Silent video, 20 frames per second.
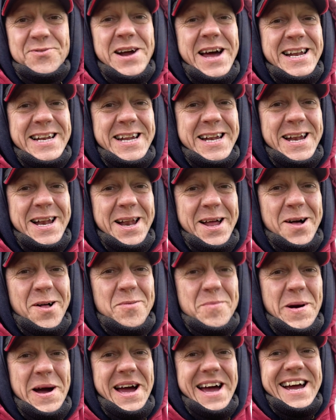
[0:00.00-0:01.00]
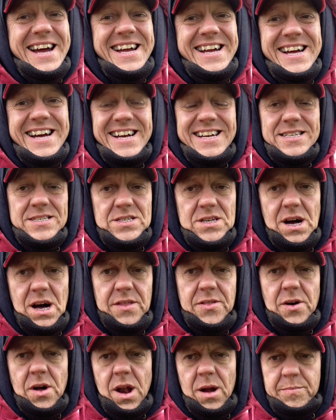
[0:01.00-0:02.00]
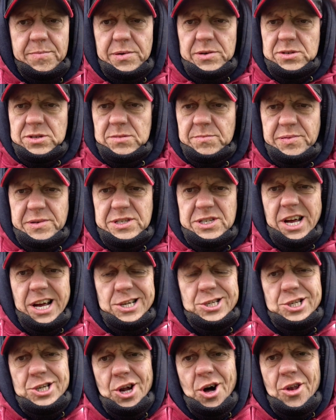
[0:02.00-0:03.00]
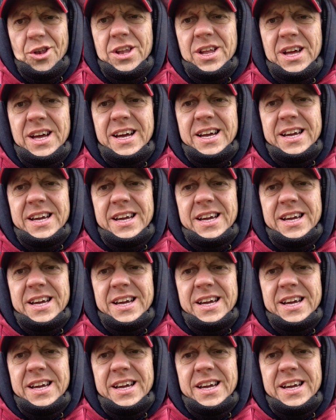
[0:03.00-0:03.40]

raining a little bit, so I thought I'd put some protection on.